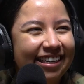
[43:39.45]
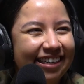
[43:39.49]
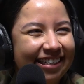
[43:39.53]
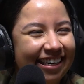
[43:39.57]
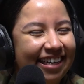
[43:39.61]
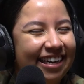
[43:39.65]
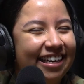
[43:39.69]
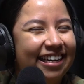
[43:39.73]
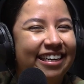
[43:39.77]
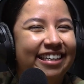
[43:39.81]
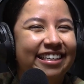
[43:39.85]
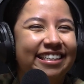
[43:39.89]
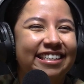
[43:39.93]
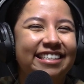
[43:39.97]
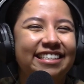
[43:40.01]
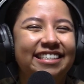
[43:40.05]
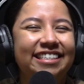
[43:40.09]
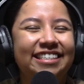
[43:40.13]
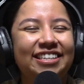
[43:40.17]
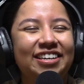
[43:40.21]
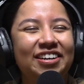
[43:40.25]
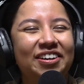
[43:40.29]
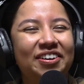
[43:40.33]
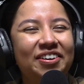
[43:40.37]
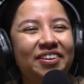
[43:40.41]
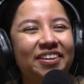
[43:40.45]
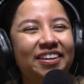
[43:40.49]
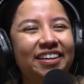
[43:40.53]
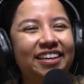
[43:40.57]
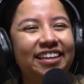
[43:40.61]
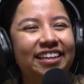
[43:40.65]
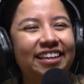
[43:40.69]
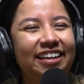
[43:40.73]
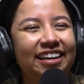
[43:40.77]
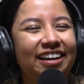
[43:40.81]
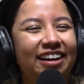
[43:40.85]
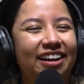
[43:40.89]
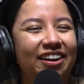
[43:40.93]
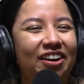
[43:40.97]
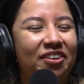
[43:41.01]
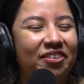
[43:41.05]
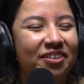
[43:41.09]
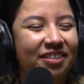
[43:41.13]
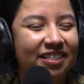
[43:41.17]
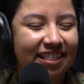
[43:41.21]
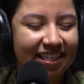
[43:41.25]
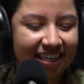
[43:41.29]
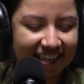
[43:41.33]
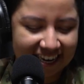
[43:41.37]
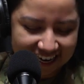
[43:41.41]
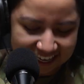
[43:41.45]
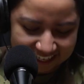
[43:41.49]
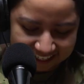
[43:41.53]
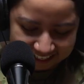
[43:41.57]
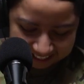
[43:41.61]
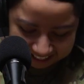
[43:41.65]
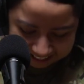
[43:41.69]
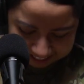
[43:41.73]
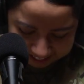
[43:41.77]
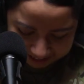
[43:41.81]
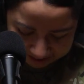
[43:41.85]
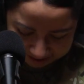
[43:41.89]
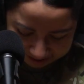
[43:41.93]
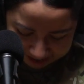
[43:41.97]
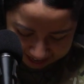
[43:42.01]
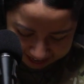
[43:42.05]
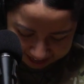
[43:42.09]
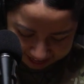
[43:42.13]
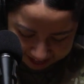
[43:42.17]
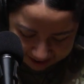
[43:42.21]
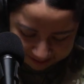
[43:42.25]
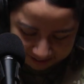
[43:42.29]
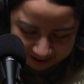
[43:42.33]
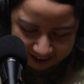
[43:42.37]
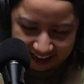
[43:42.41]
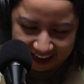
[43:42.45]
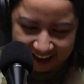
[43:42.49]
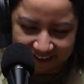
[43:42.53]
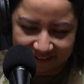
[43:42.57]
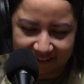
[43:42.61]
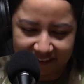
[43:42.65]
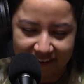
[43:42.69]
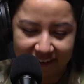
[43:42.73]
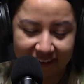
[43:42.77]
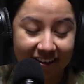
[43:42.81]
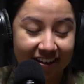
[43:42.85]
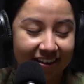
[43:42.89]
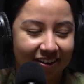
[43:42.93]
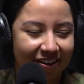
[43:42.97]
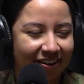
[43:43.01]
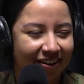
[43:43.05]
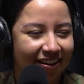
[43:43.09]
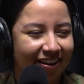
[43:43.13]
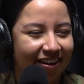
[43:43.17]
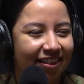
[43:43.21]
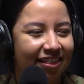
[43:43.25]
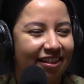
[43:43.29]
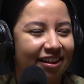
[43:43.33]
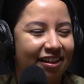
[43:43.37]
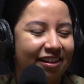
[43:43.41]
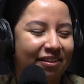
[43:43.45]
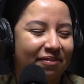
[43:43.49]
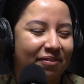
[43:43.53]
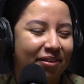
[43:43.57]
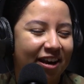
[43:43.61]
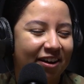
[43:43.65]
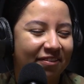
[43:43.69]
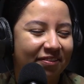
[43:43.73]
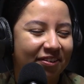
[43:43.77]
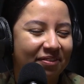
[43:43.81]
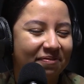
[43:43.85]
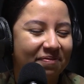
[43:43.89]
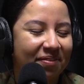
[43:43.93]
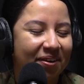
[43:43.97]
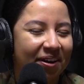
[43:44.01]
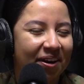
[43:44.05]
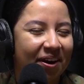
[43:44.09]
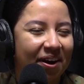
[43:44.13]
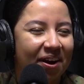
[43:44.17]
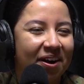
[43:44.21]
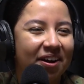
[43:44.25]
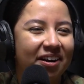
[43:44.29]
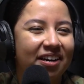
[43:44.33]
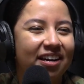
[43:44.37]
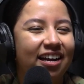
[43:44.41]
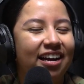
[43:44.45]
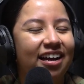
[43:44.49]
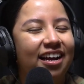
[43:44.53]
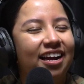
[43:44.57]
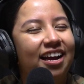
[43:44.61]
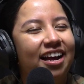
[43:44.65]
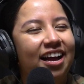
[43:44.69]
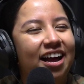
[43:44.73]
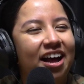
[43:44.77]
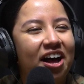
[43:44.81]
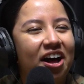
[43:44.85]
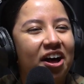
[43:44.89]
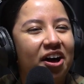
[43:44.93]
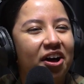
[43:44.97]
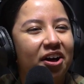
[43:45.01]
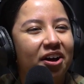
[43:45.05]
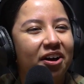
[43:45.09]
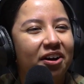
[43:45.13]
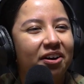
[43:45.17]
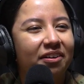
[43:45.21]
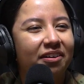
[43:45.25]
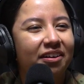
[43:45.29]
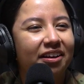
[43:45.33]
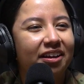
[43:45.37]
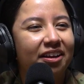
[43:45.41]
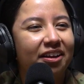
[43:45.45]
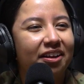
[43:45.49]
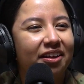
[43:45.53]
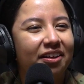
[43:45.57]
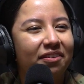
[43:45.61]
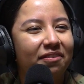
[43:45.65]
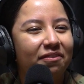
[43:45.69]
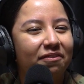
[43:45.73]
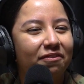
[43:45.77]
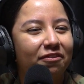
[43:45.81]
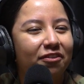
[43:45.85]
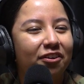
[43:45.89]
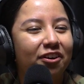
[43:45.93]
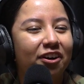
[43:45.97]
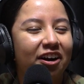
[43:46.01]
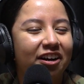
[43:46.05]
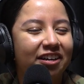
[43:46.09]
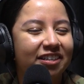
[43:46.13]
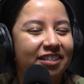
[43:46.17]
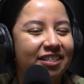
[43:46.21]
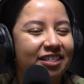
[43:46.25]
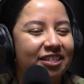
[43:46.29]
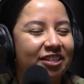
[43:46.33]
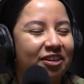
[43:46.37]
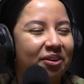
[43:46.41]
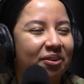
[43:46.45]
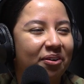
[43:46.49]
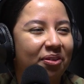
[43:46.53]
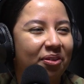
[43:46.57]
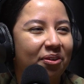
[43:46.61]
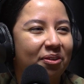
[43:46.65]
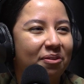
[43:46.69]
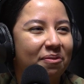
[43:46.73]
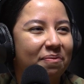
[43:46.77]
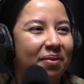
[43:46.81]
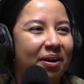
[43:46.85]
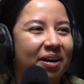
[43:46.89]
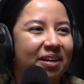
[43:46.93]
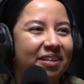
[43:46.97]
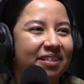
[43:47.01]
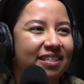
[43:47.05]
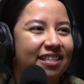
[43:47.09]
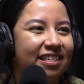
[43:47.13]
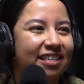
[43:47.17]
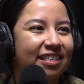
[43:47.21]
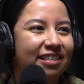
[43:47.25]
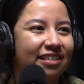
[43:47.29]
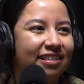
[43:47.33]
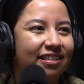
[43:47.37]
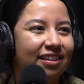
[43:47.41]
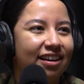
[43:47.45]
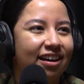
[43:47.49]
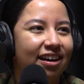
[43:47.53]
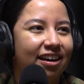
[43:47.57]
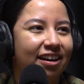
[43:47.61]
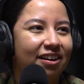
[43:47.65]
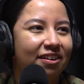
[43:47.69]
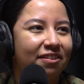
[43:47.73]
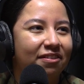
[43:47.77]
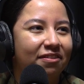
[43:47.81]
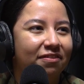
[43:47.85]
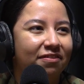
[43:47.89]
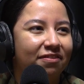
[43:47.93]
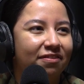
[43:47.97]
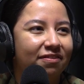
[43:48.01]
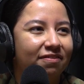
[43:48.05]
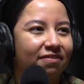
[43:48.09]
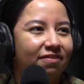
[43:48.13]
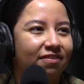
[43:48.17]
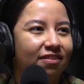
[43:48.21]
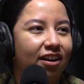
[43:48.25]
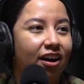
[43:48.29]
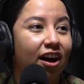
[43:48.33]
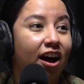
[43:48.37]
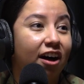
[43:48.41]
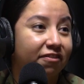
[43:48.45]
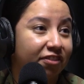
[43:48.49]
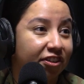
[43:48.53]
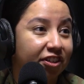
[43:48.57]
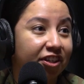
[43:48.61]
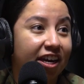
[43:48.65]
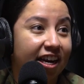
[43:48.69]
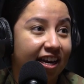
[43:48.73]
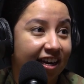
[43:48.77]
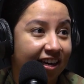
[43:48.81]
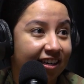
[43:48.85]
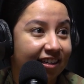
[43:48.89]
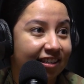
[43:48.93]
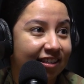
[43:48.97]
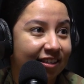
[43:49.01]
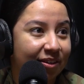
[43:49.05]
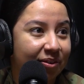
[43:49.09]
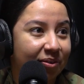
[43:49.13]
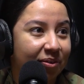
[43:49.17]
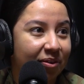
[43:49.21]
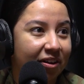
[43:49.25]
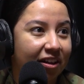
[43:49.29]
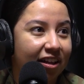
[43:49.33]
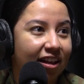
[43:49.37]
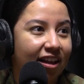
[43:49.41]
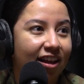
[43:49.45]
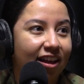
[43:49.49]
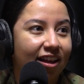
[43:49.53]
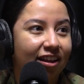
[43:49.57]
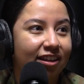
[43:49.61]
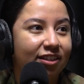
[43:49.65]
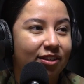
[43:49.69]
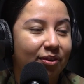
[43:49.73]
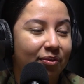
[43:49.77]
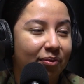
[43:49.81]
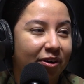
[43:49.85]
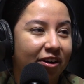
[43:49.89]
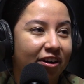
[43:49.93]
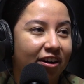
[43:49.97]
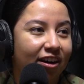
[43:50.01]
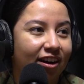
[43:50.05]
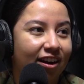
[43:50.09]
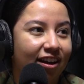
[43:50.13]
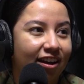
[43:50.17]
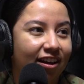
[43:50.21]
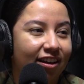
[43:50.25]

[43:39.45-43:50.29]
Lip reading: Yeah. So OCS is the rank that we have to put on for us to go through the process of officer candidate school. So we're